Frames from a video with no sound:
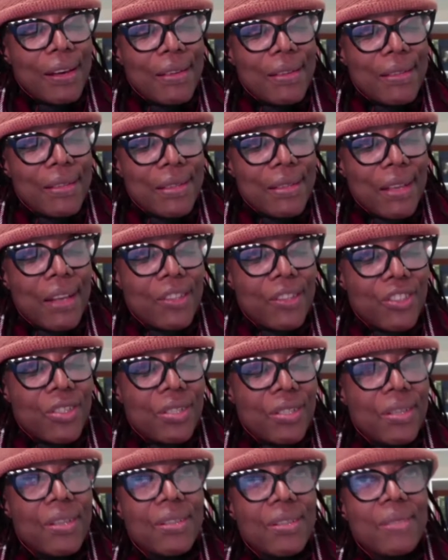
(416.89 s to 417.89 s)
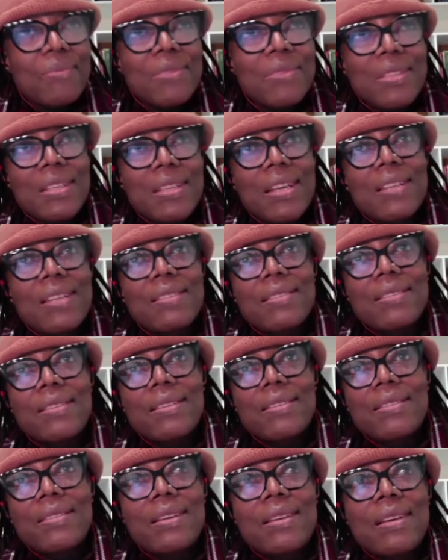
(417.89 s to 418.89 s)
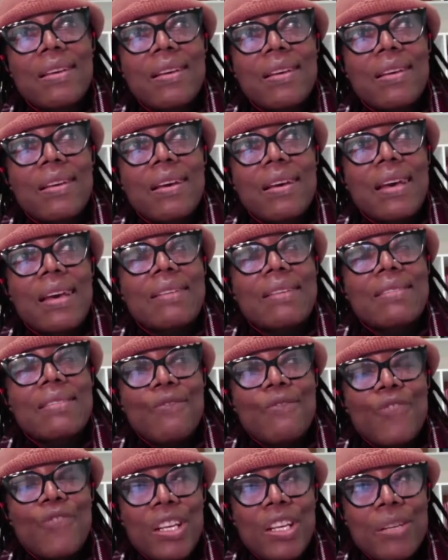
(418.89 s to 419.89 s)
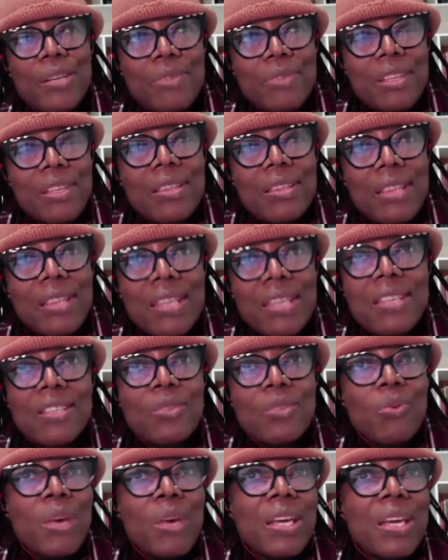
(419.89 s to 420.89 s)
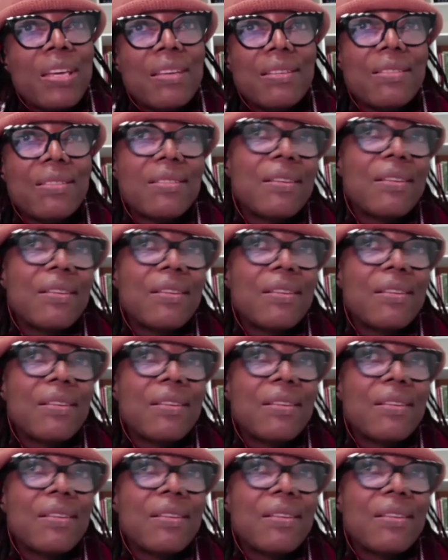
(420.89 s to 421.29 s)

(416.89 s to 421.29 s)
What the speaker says: such circumstances and developed in these ways